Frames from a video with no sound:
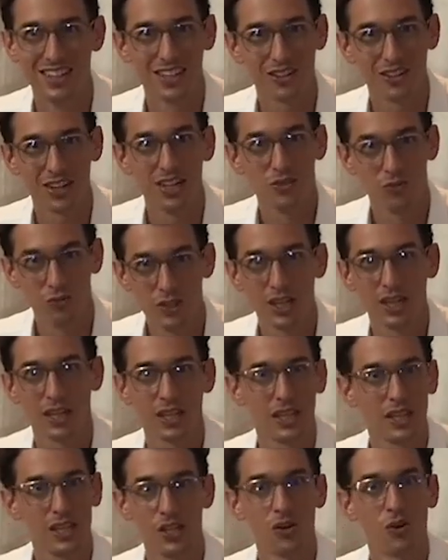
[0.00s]
Right?
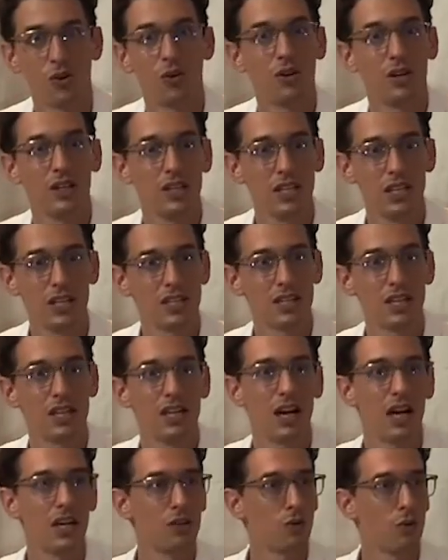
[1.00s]
Really,
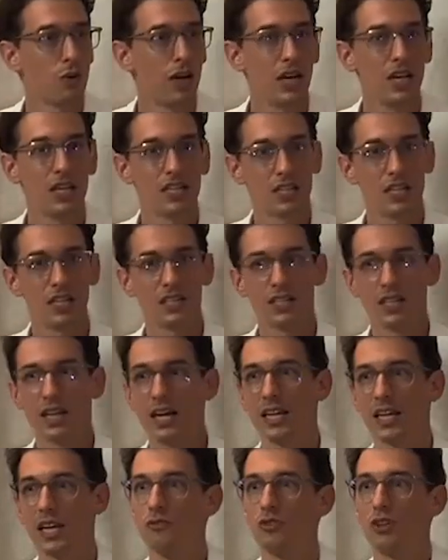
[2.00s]
otherwise it's
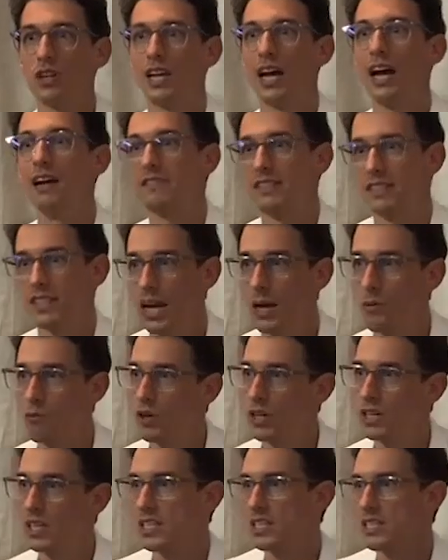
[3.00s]
like every lifetime
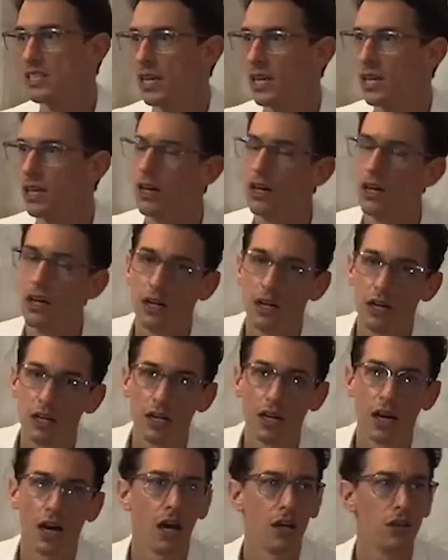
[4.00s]
one can say,
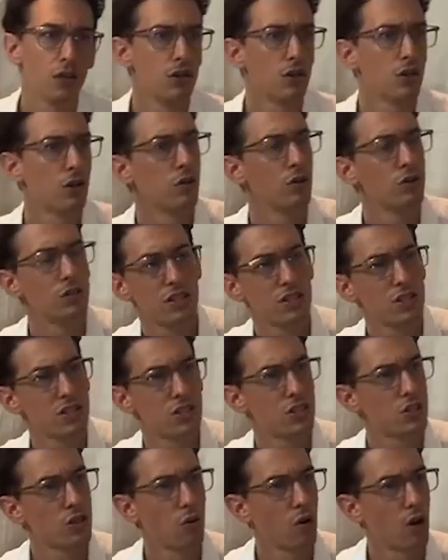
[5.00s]
yeah, this is
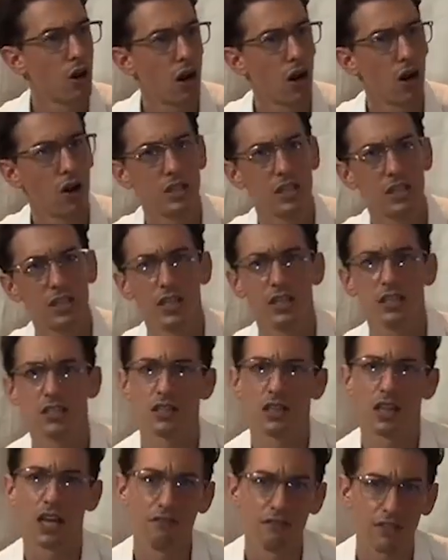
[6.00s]
so hard. It
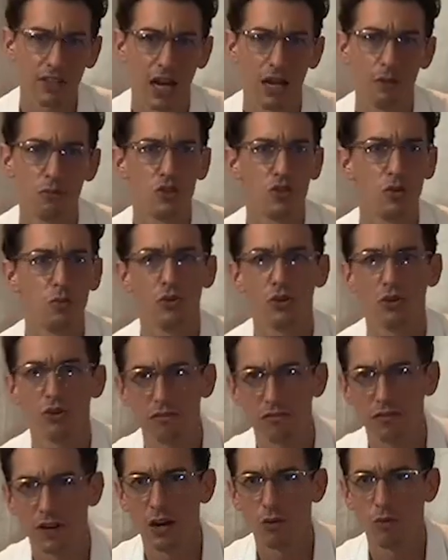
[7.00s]
takes lifetimes to
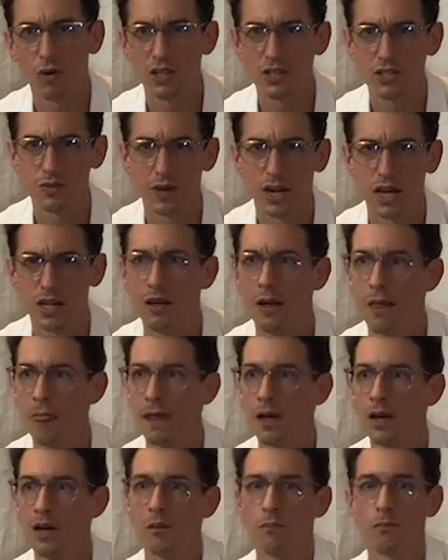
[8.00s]
purify one's mind.
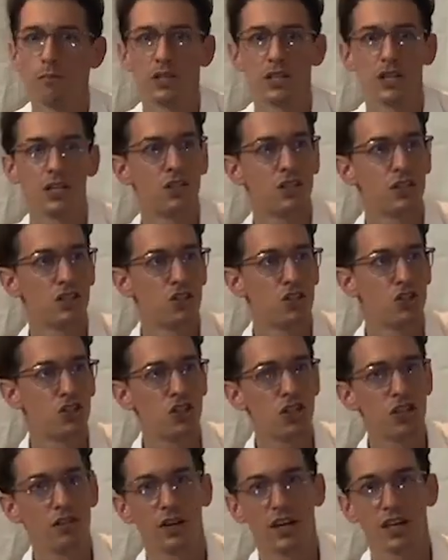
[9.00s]
But this
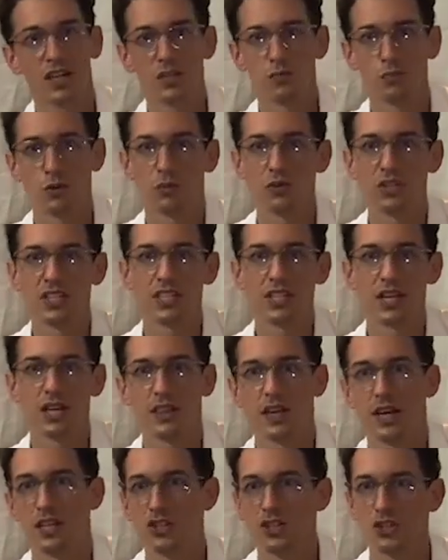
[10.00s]
jiva has probably said
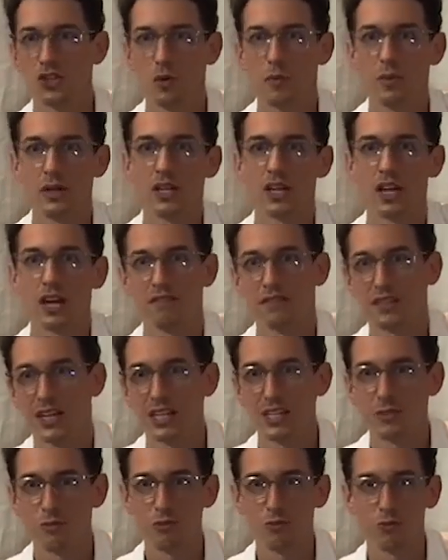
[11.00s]
that so many
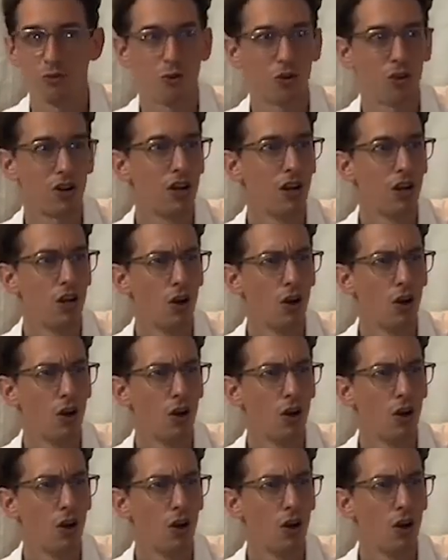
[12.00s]
lifetimes before,